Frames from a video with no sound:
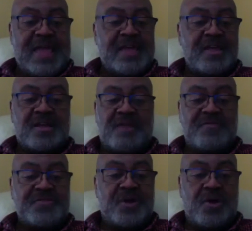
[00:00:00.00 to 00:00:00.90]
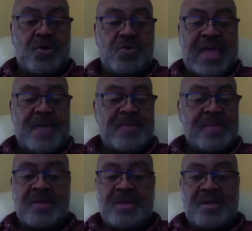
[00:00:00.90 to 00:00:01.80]
playing covered the whole
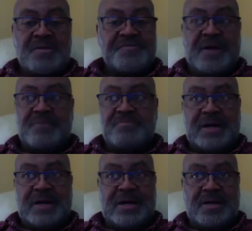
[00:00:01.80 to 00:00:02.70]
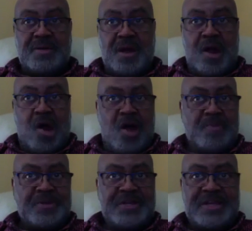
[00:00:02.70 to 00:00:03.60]
gamut from
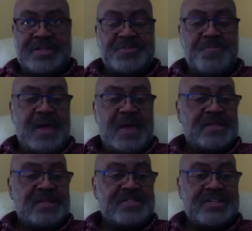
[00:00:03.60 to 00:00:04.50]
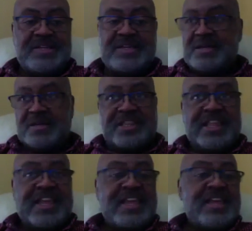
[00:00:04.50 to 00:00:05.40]
harmony to melody to
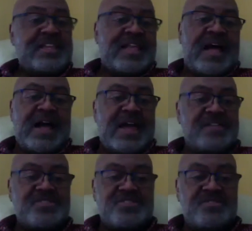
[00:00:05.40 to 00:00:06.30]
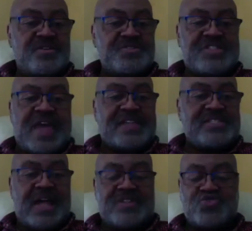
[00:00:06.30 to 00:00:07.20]
lead lines, sax
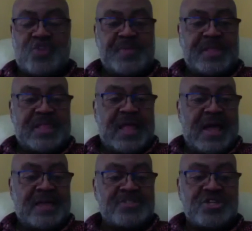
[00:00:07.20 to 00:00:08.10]
lines, trumpet lines,